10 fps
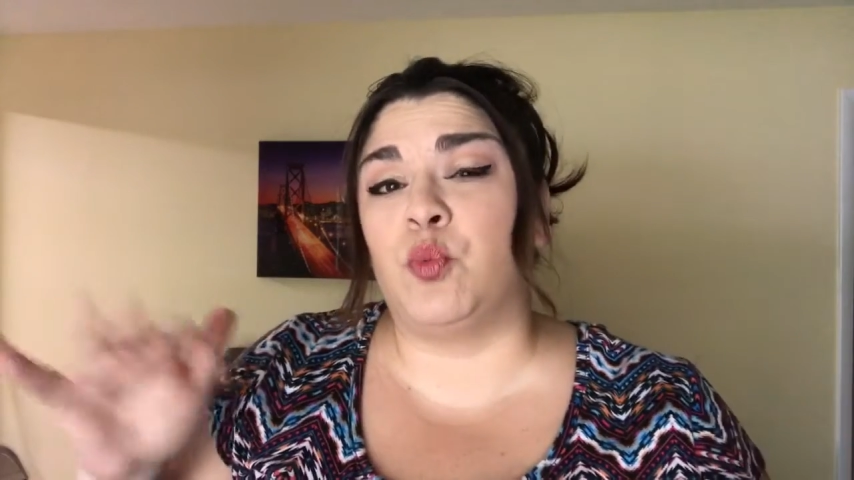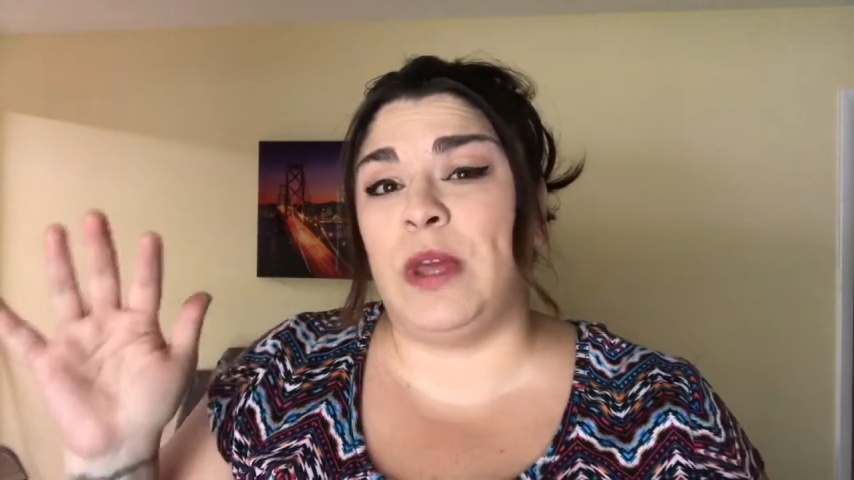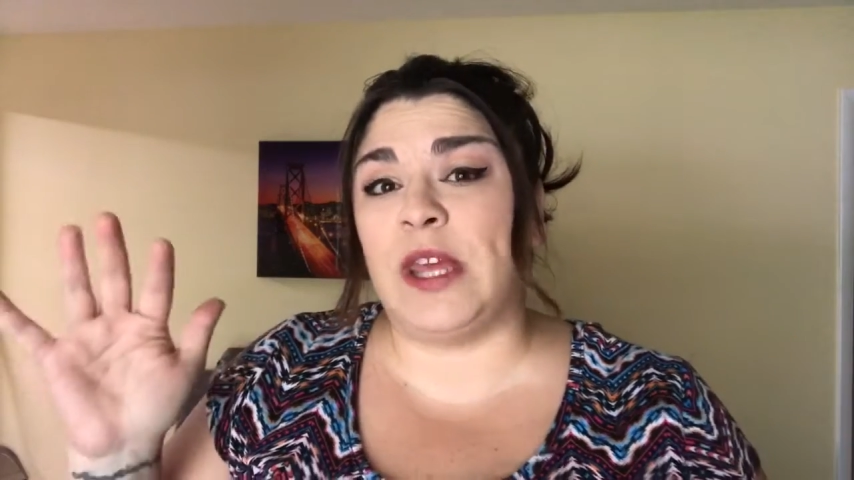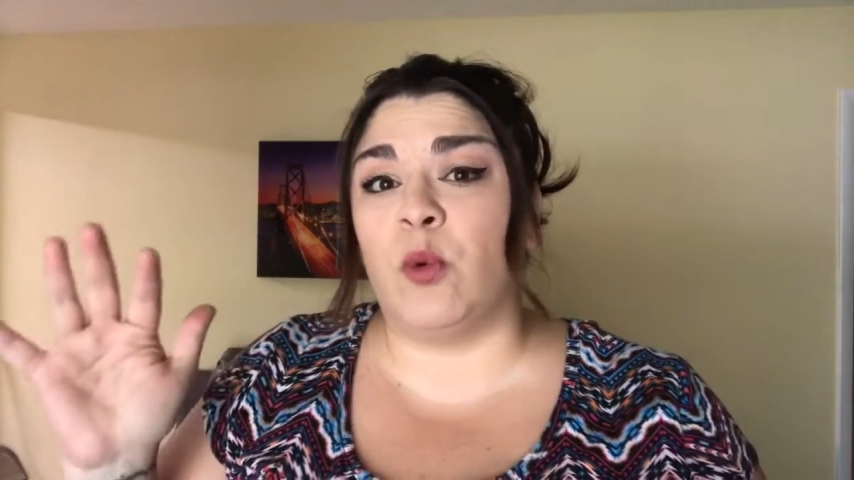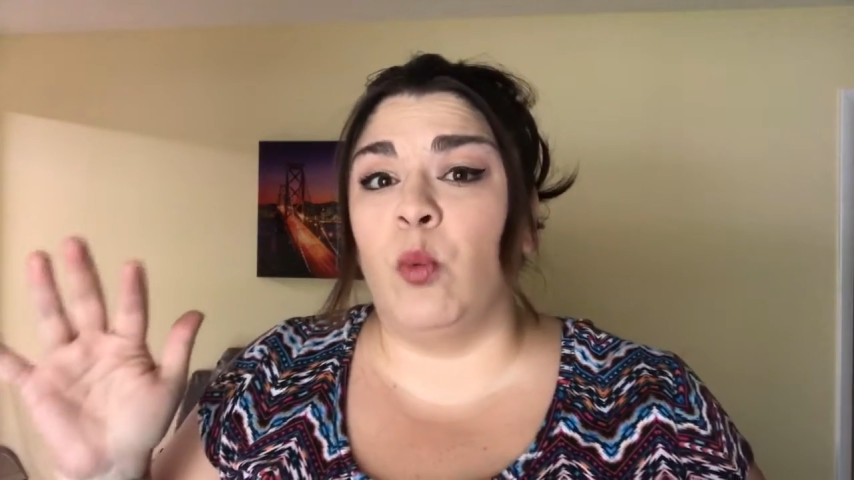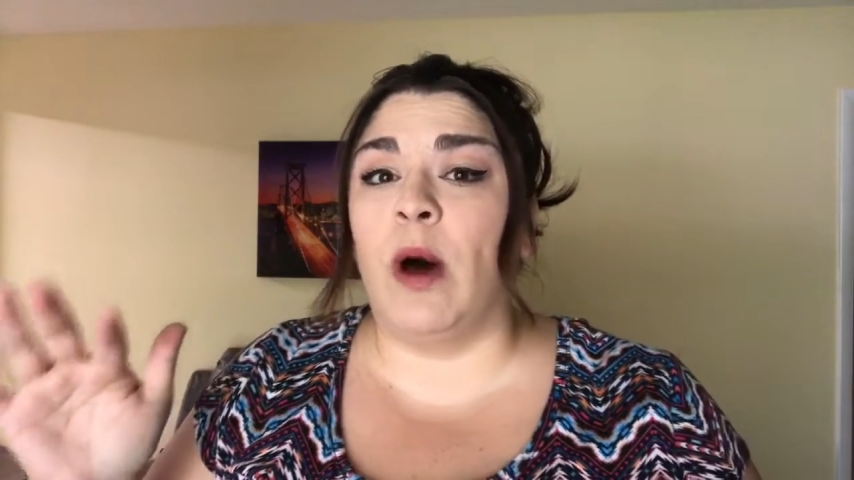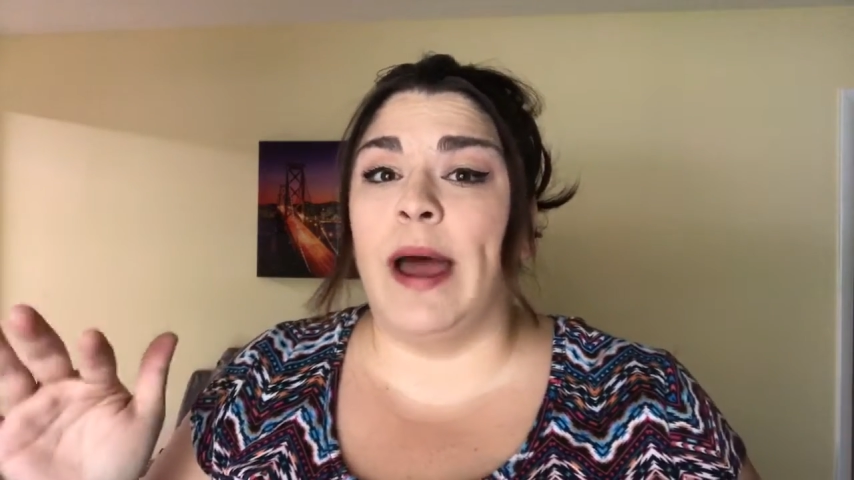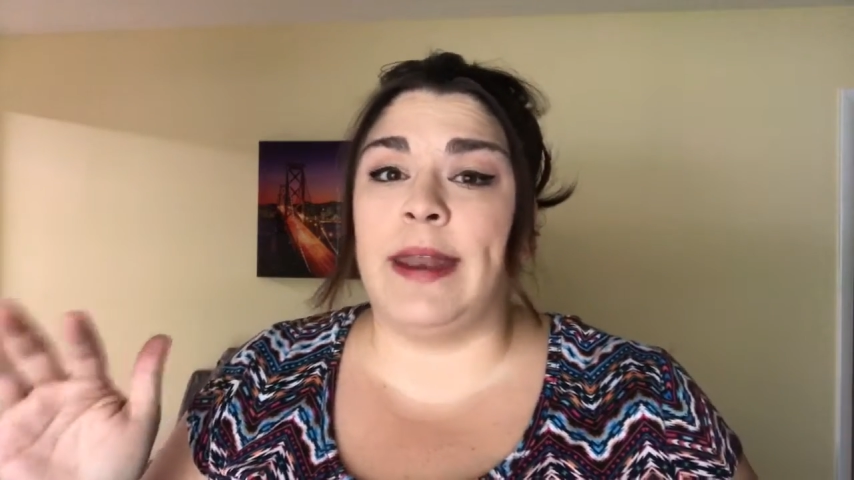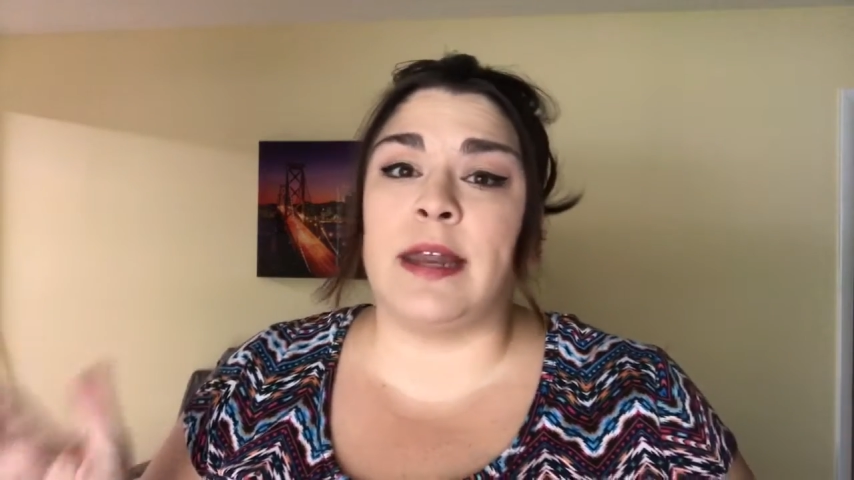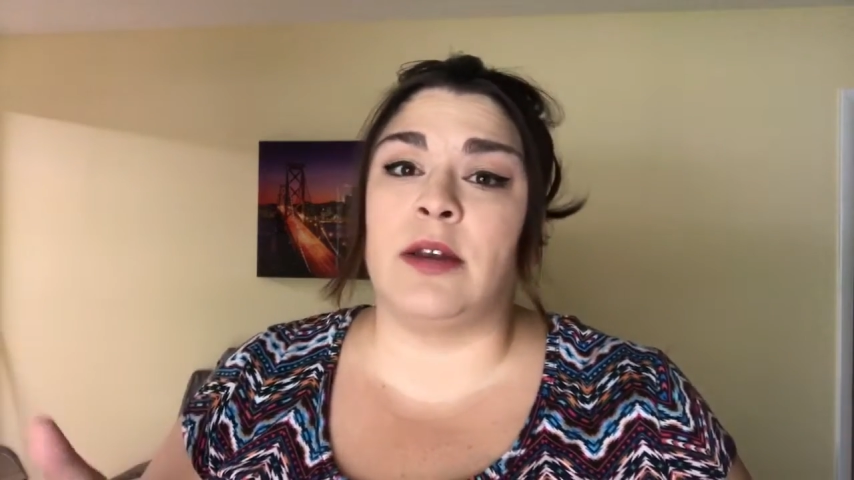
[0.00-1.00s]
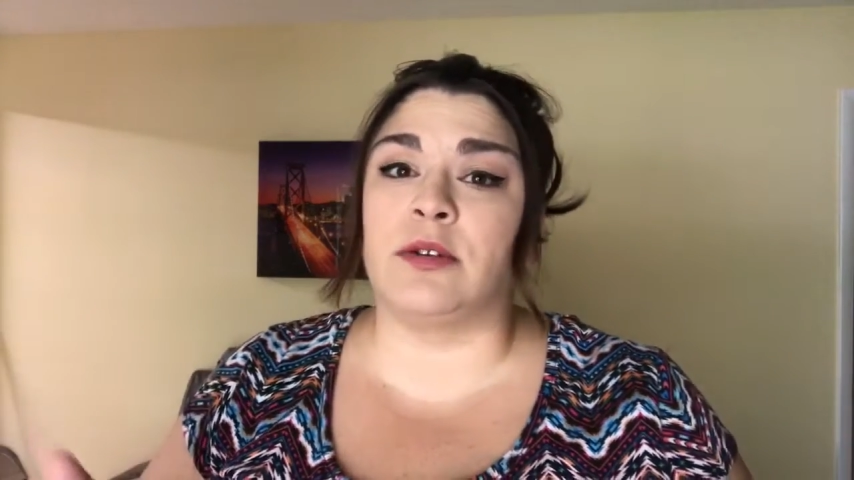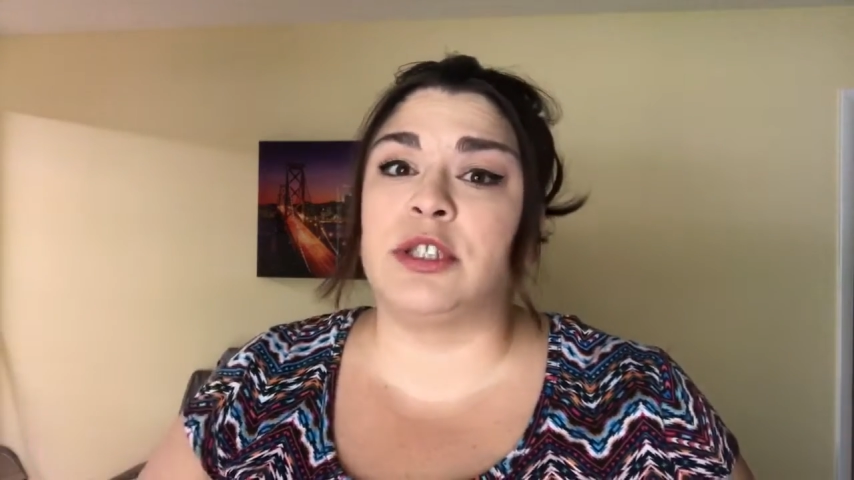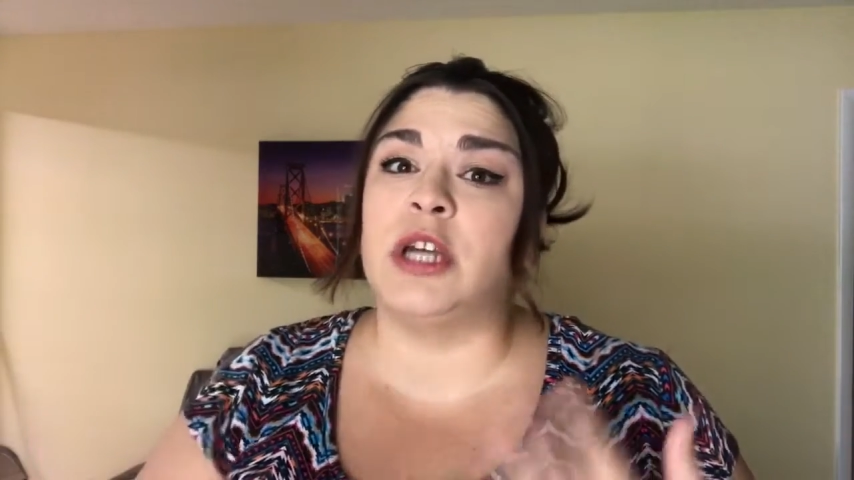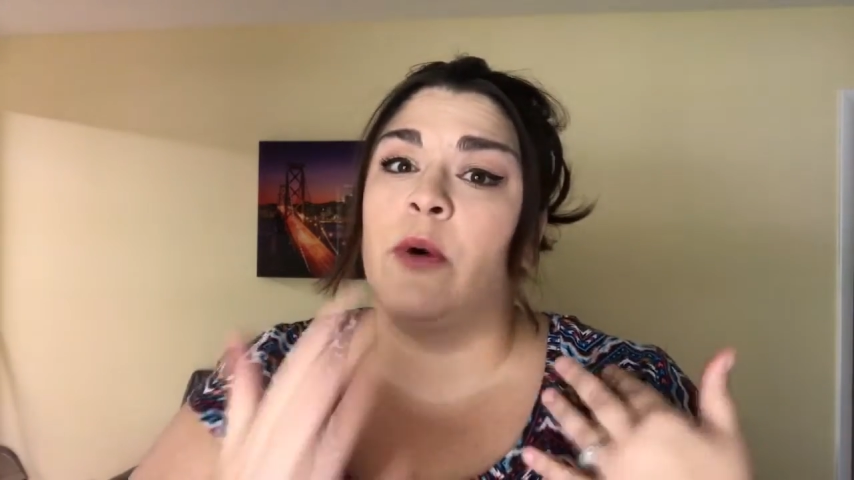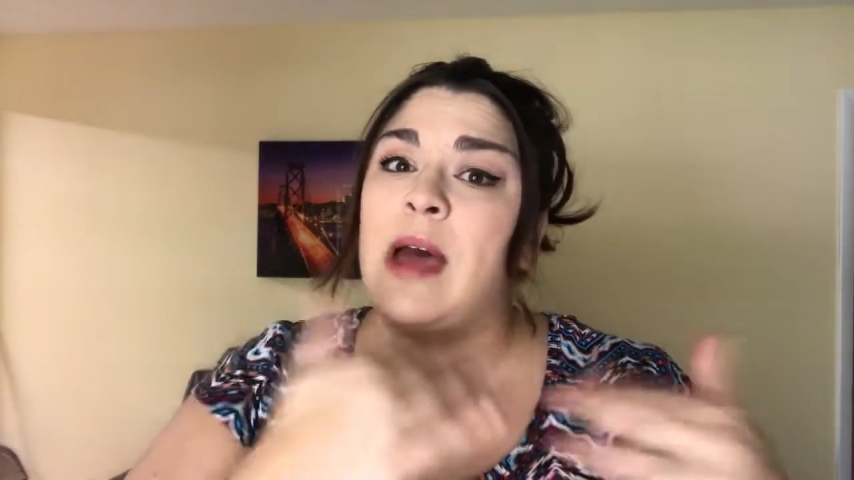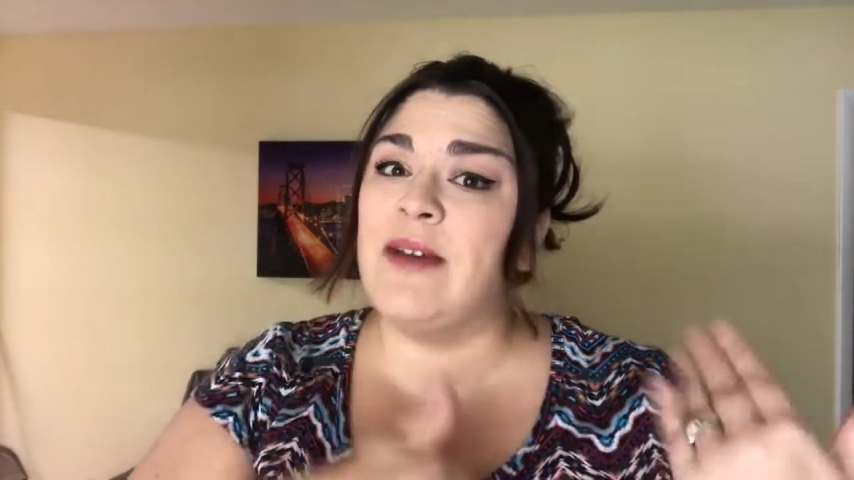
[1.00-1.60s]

week one and it'll show